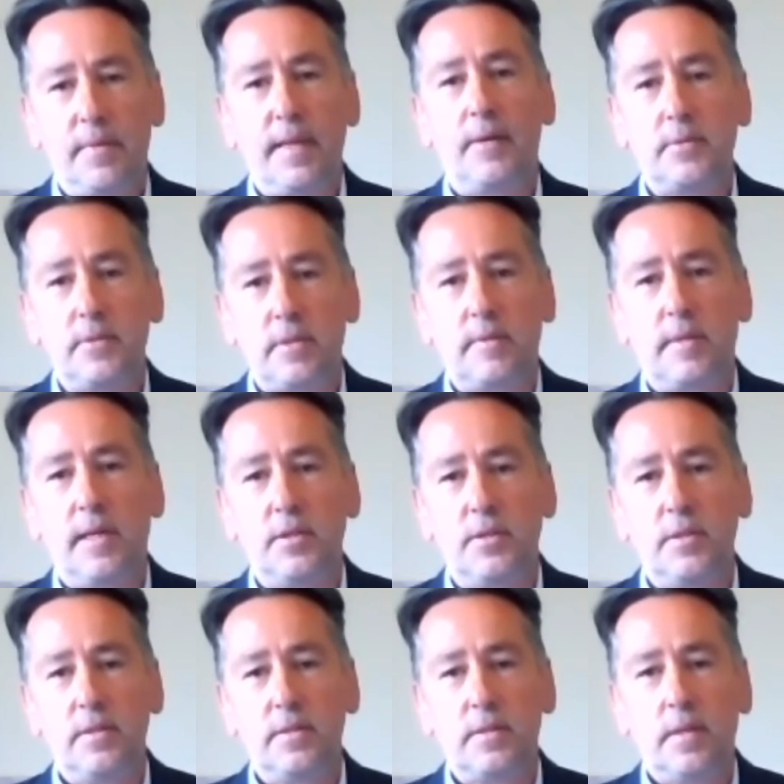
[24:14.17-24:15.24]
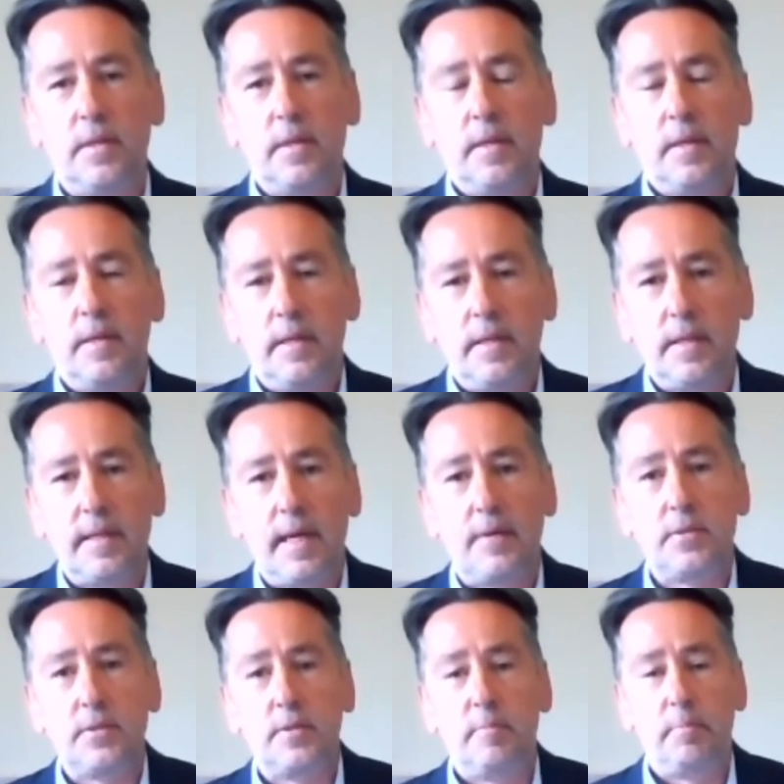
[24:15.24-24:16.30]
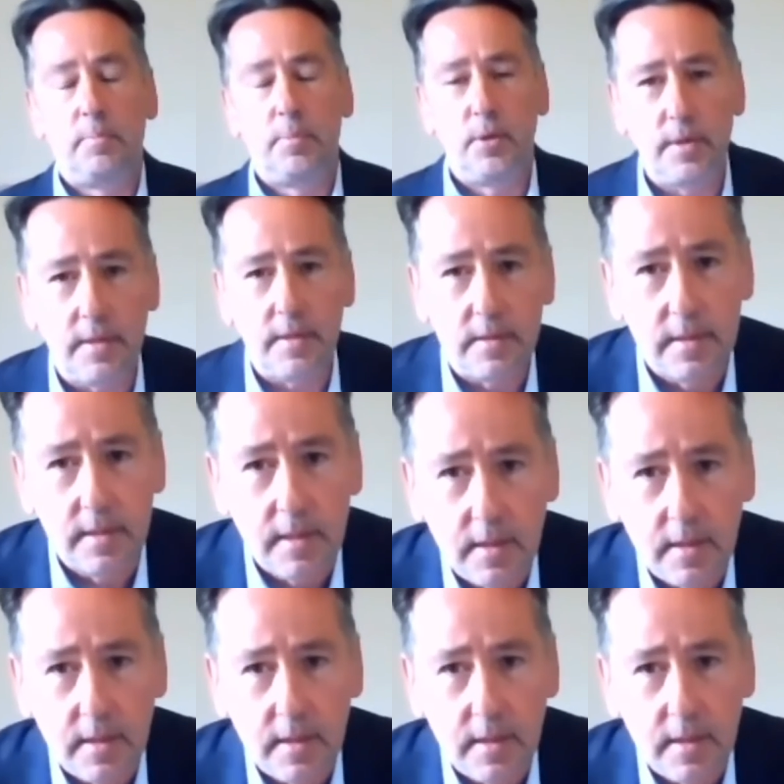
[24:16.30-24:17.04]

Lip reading: thousands of kitchens and thousands of brilliant,